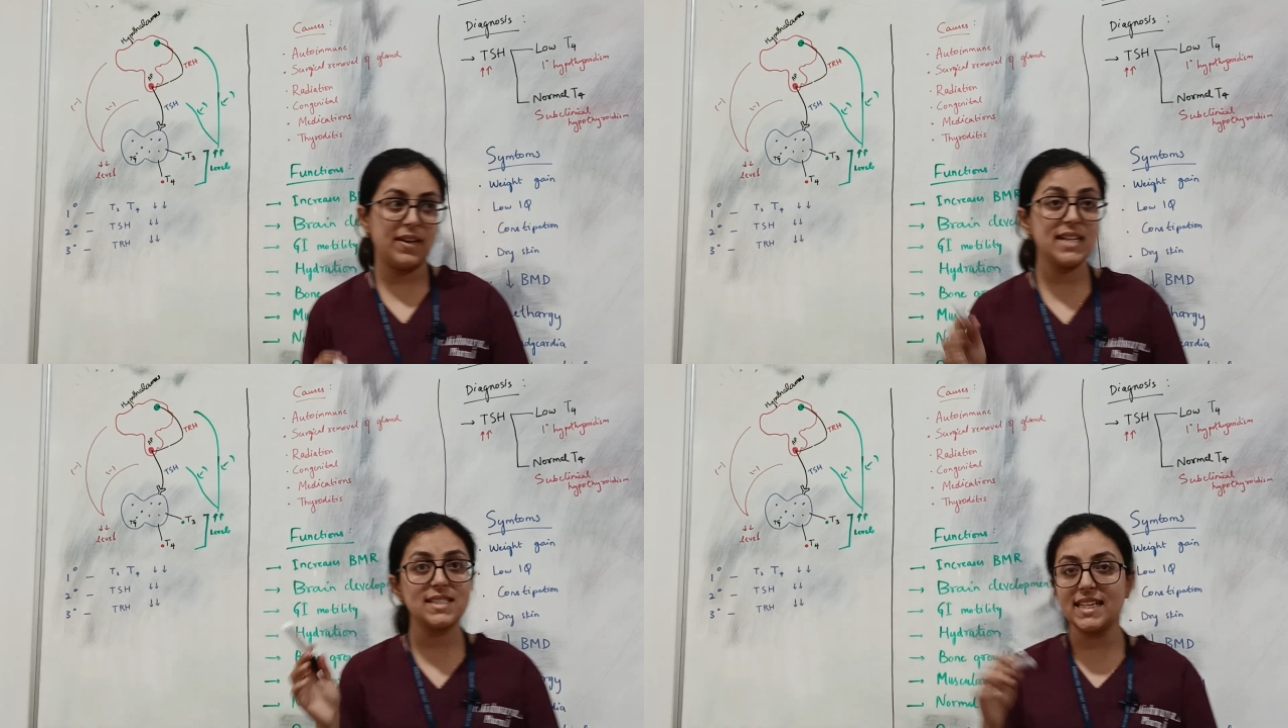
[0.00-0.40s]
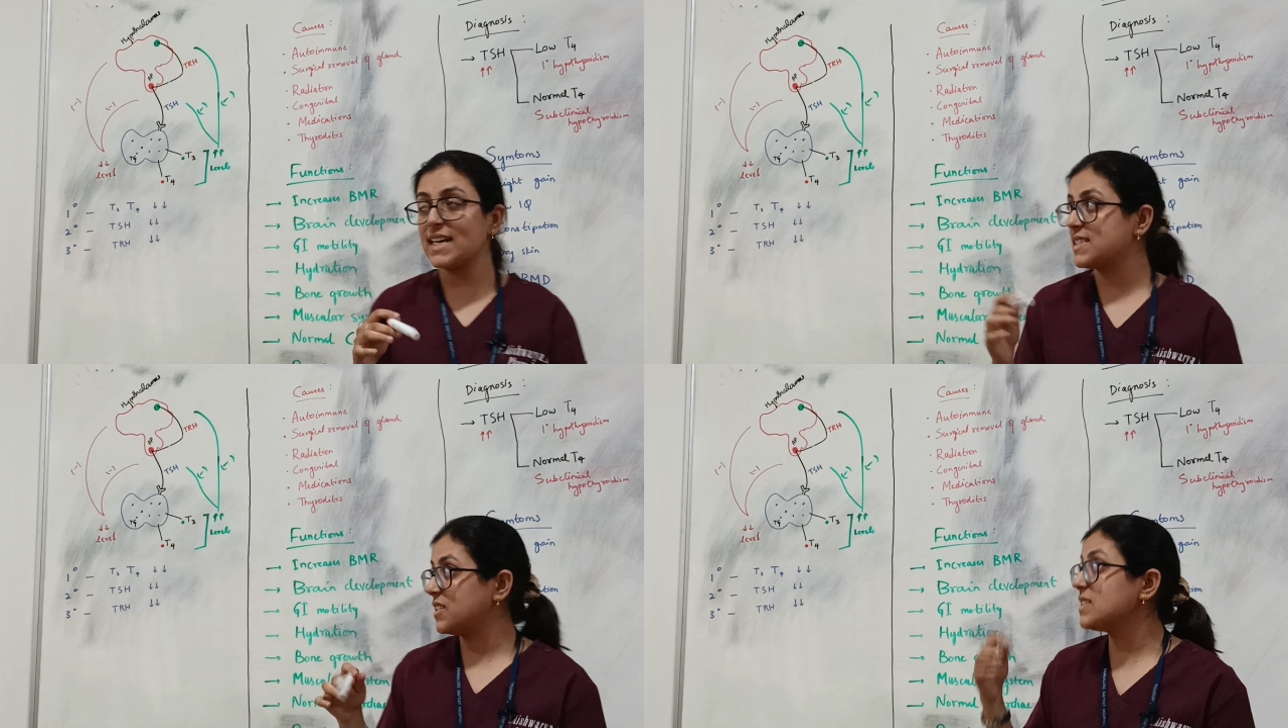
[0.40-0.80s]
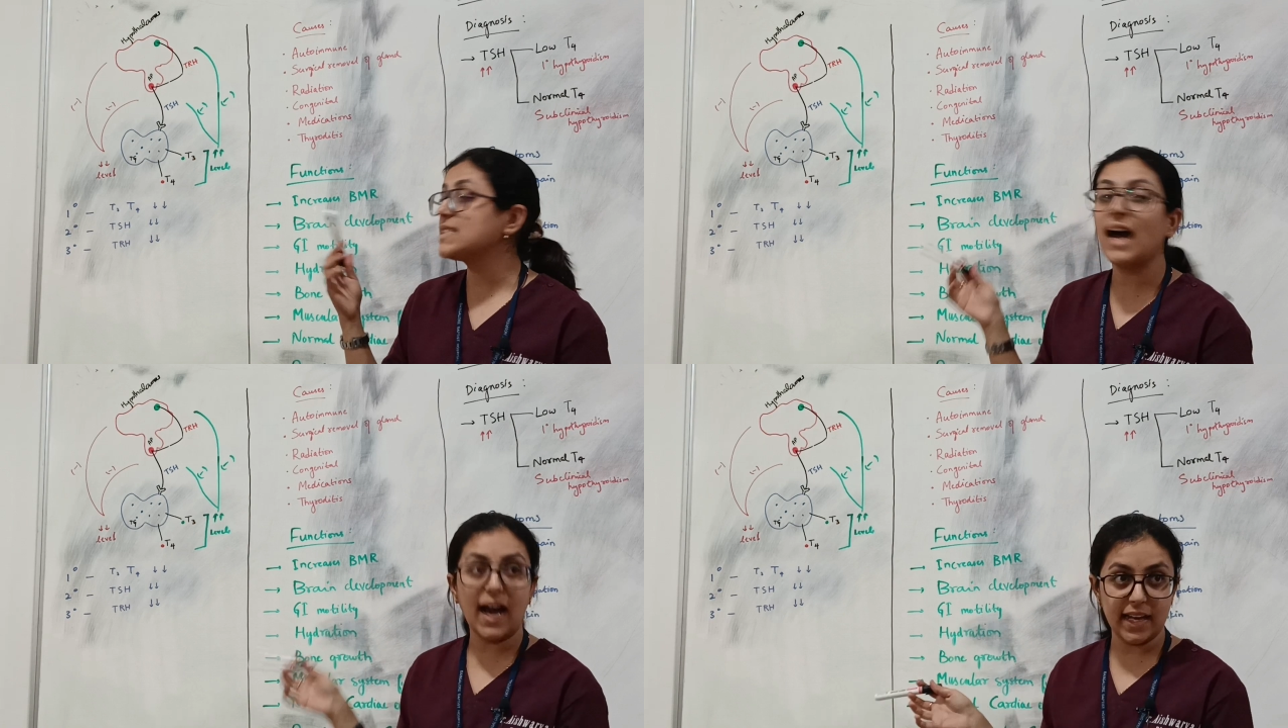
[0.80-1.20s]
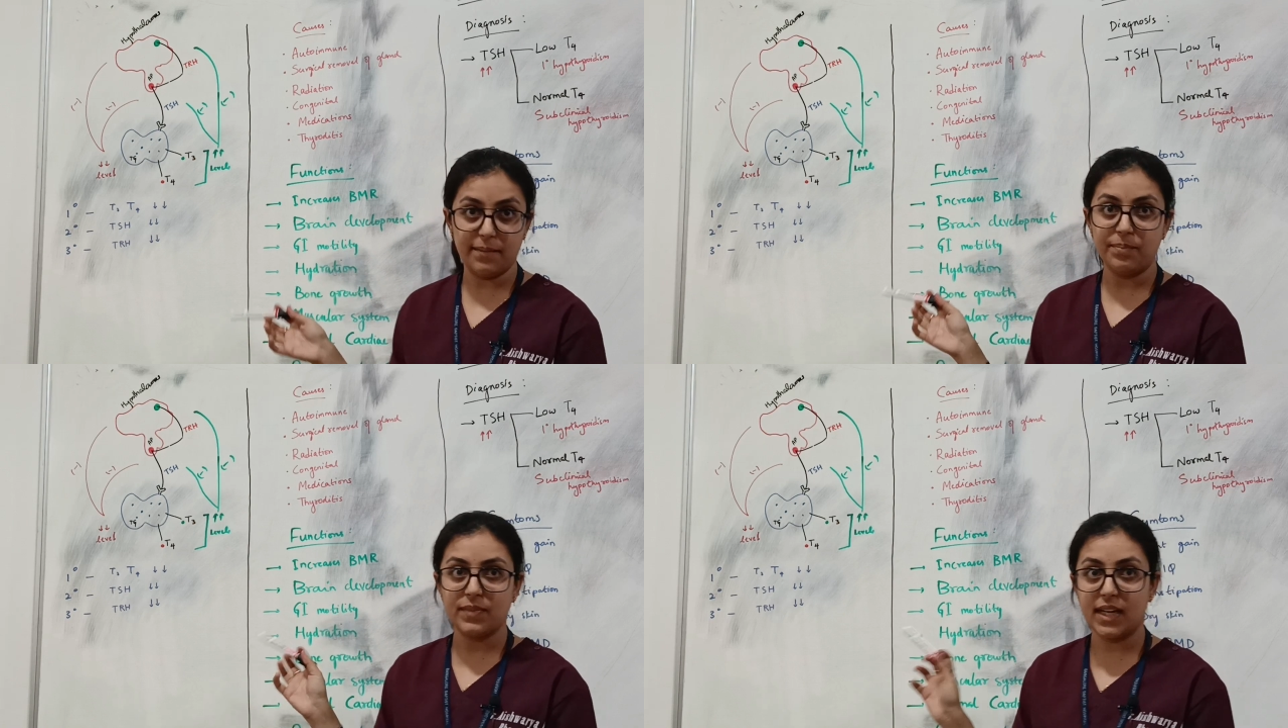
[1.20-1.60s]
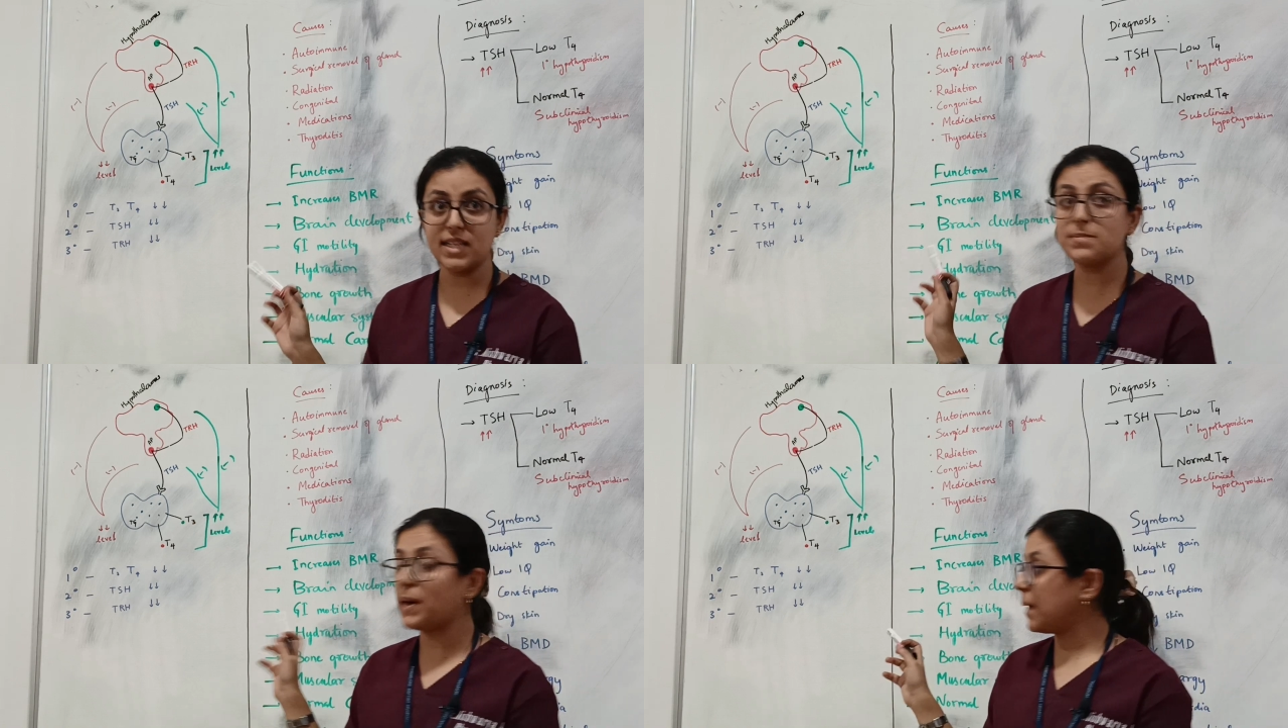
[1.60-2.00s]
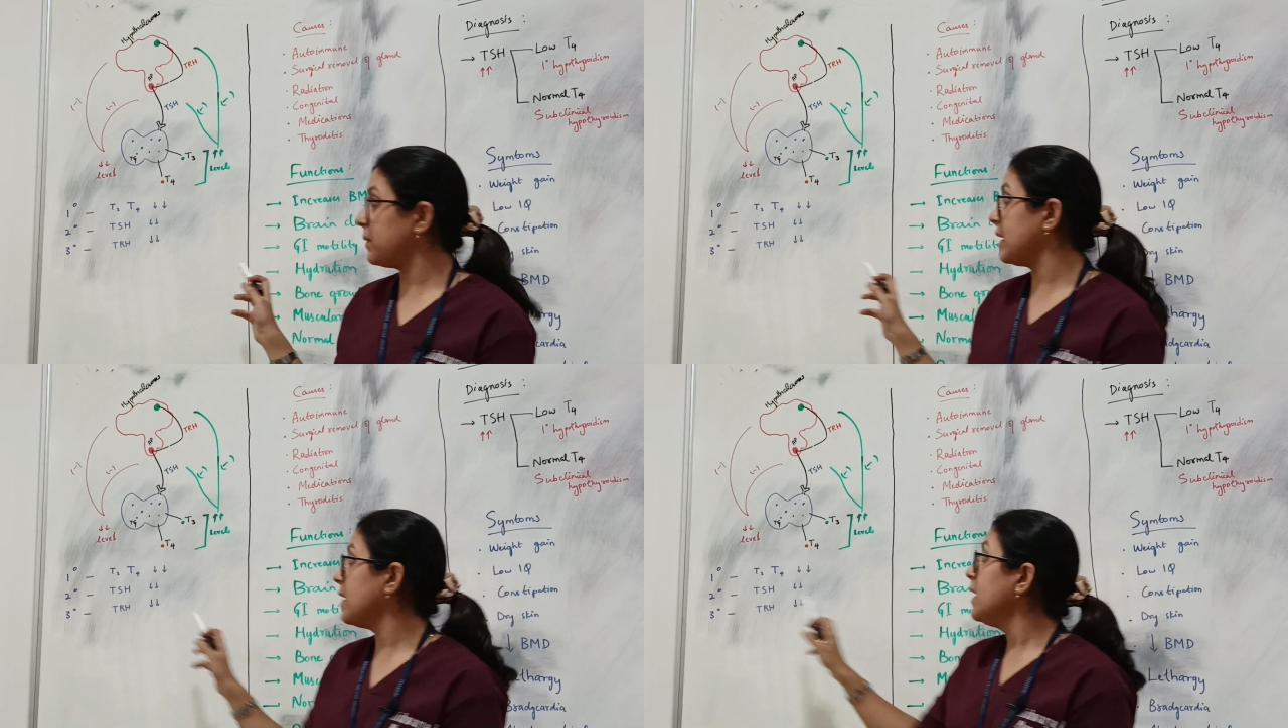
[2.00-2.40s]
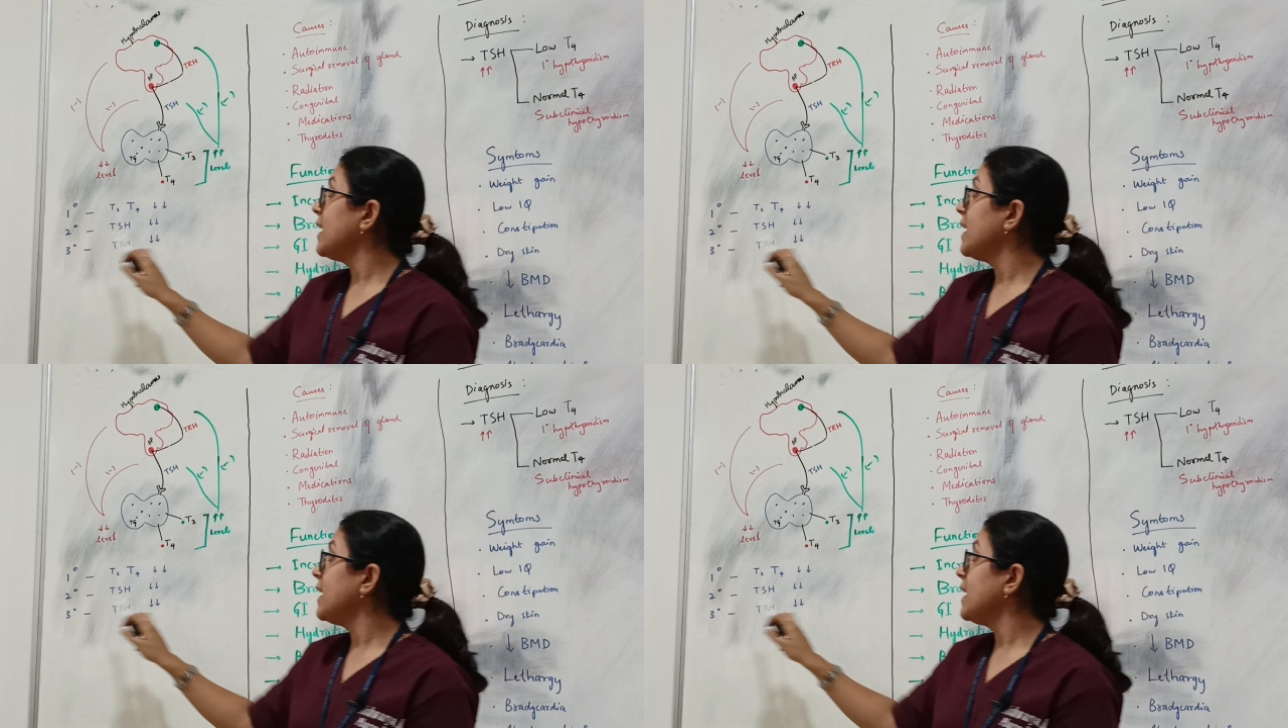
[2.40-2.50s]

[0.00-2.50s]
whereas TSH is high. That is primary.